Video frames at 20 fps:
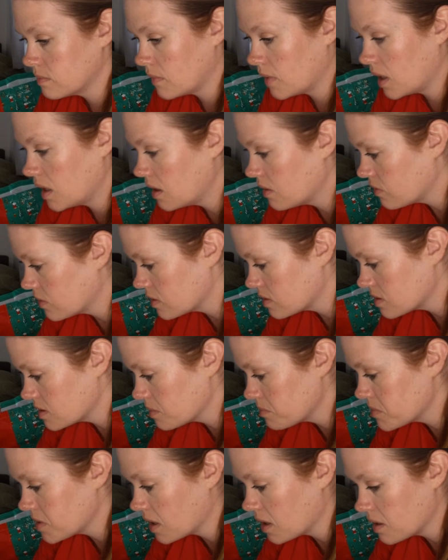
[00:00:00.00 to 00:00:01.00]
Even
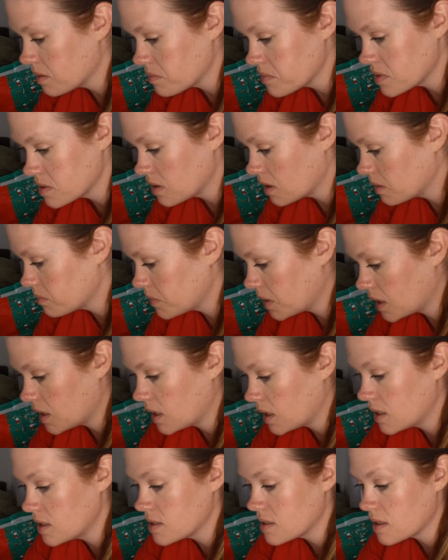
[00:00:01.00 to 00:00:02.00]
sometimes I'm that
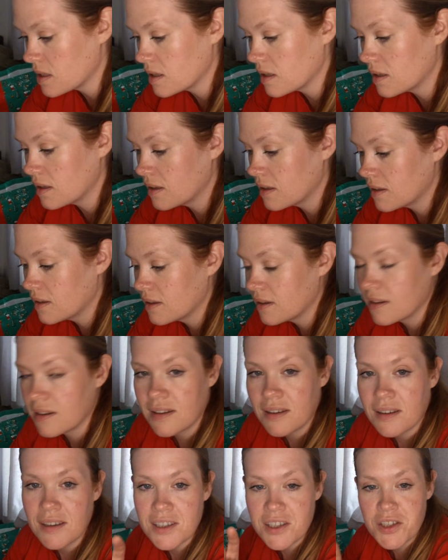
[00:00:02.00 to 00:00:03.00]
lazy,
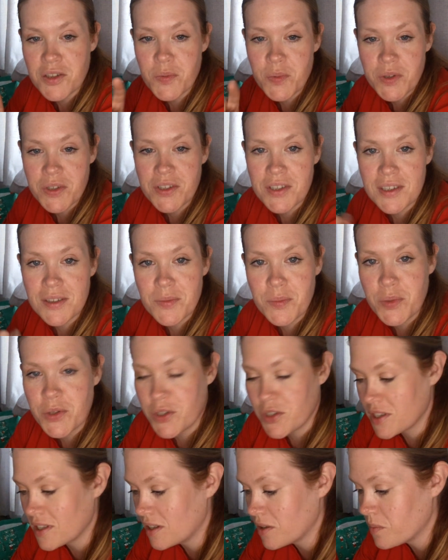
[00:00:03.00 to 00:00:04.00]
just push
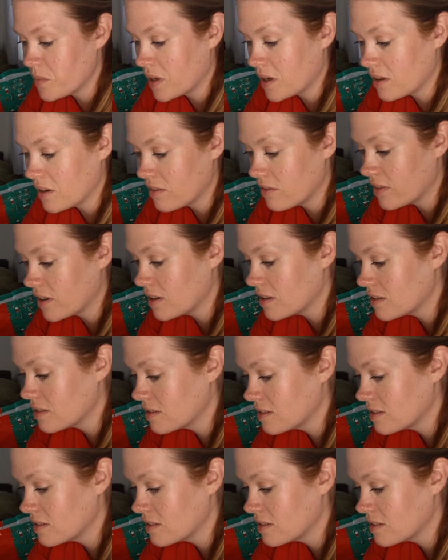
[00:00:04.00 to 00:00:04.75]
the little microphone.